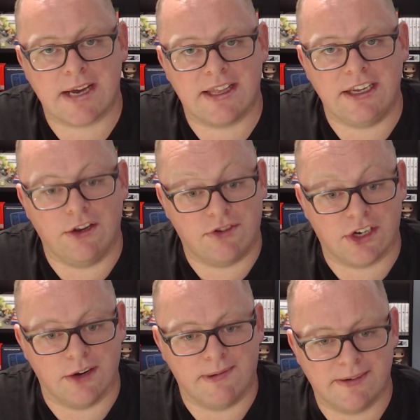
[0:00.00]

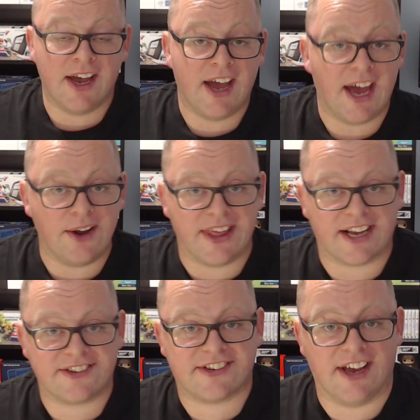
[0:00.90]
YouTube. Anyway,
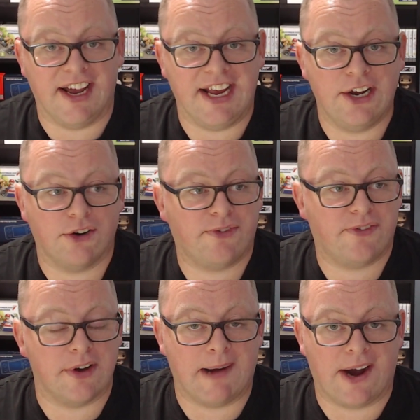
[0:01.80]
that's enough
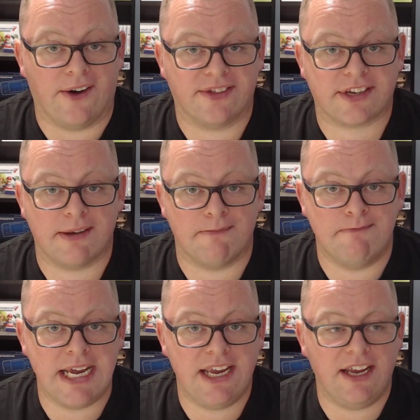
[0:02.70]
about
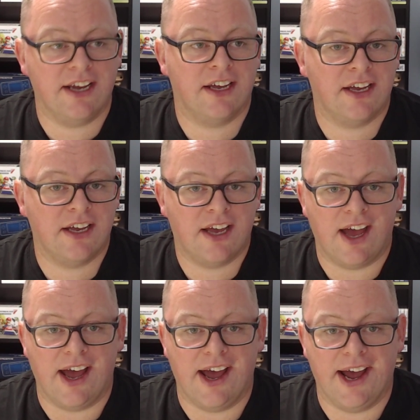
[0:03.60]
me.
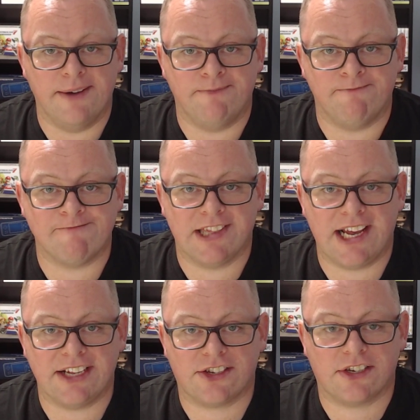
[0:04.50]

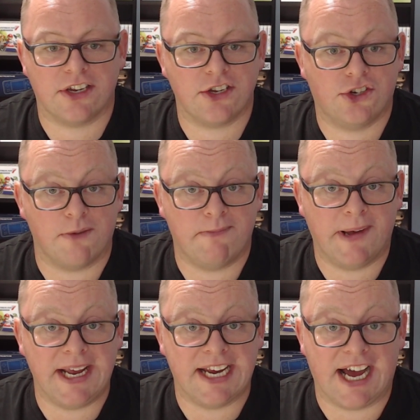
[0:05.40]
Let's jump
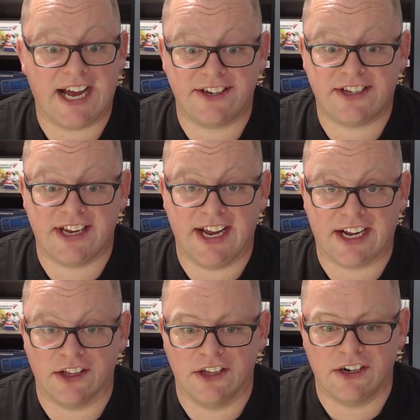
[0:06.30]
in and
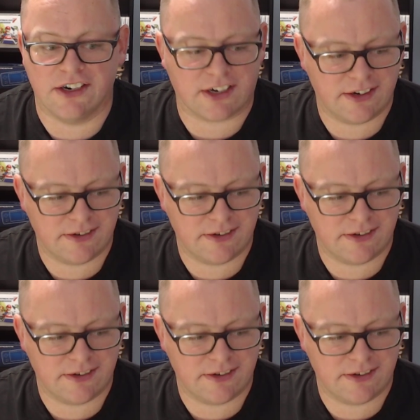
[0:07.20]
take a look.